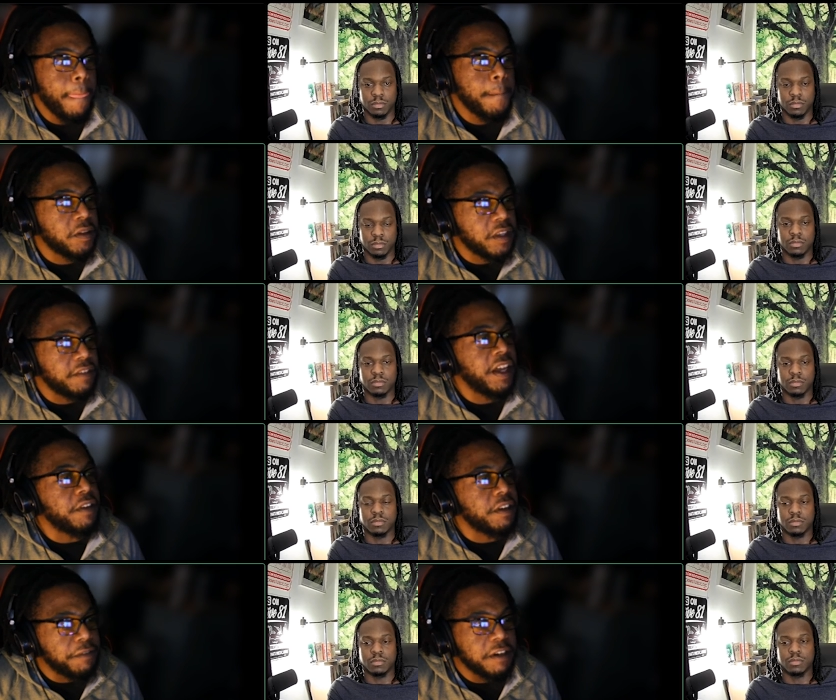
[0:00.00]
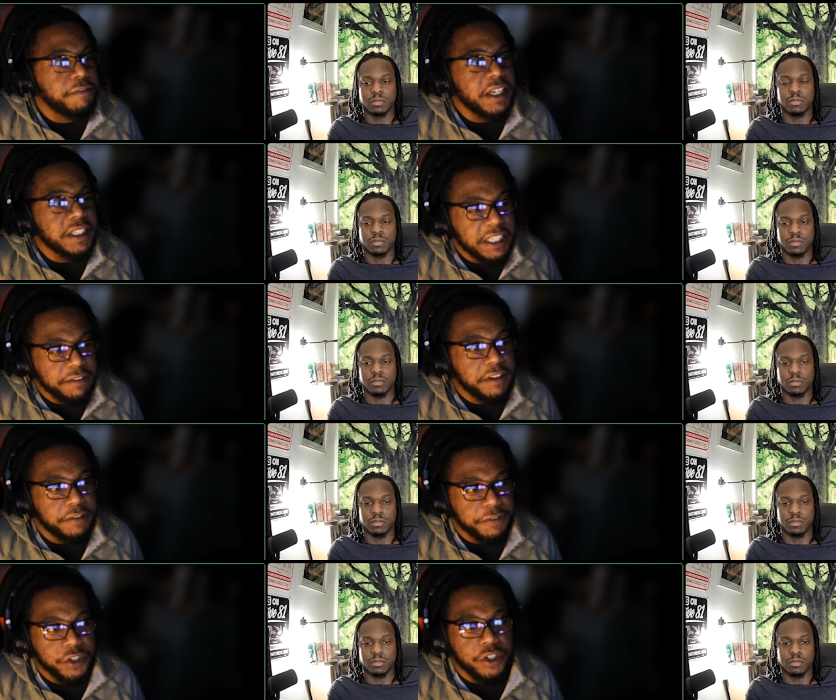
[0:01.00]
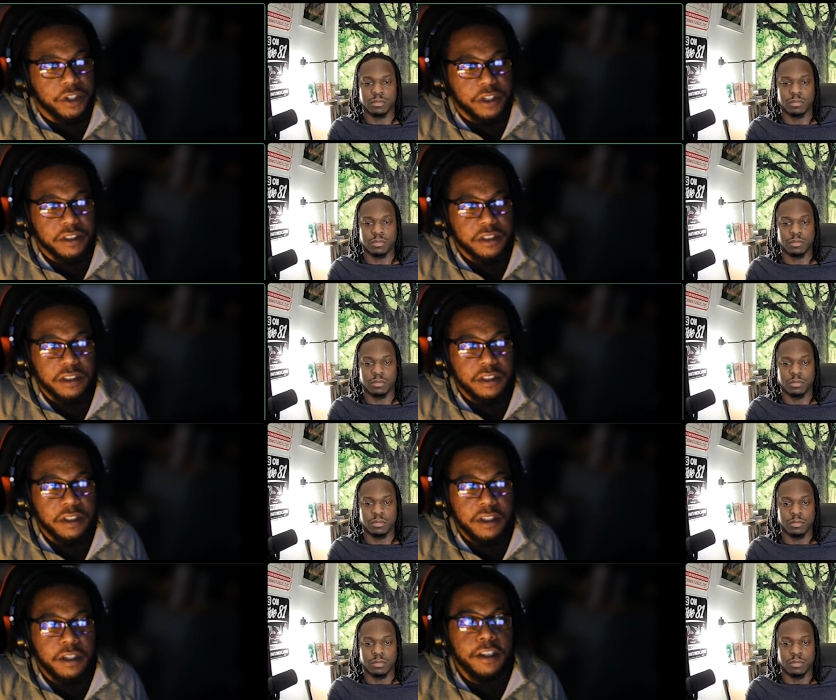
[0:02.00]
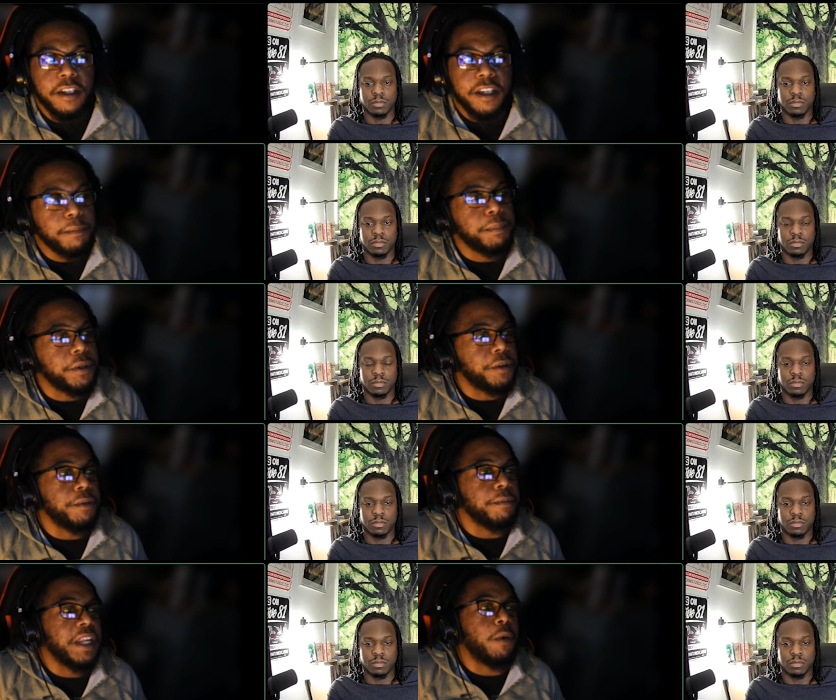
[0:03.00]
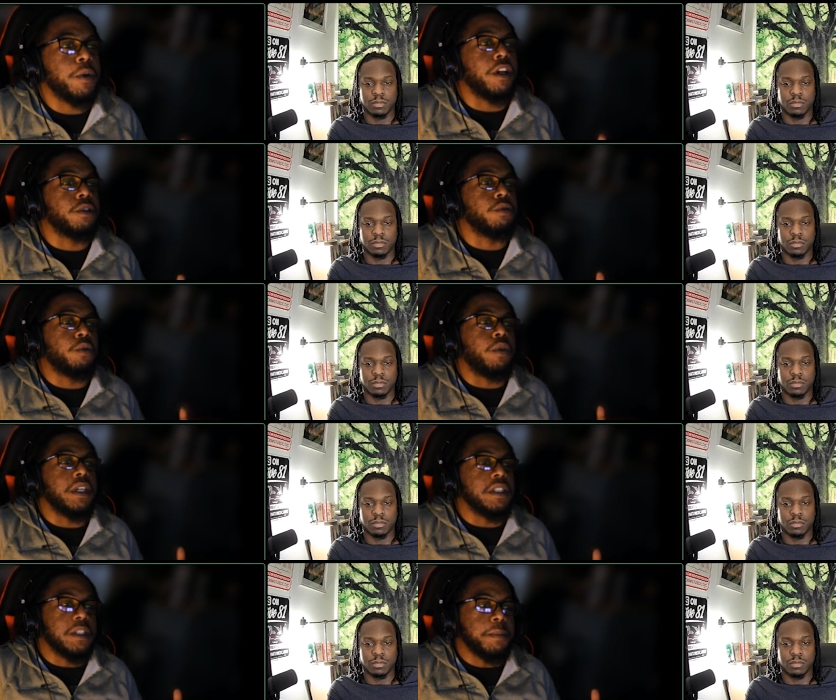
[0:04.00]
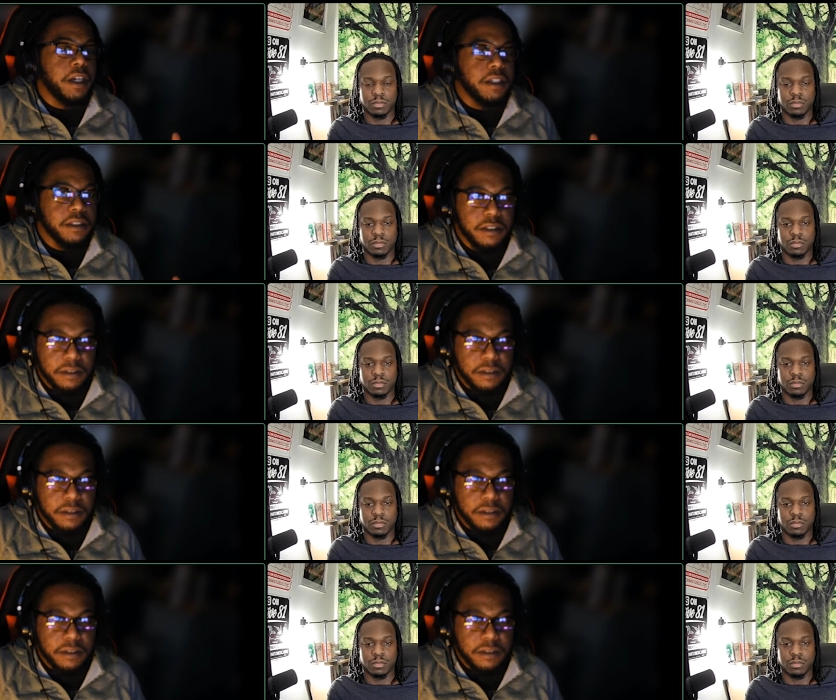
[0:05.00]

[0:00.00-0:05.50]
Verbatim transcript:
Speaker 1: instead of having to verify seven different cars. And boom, now we all through one easy pass.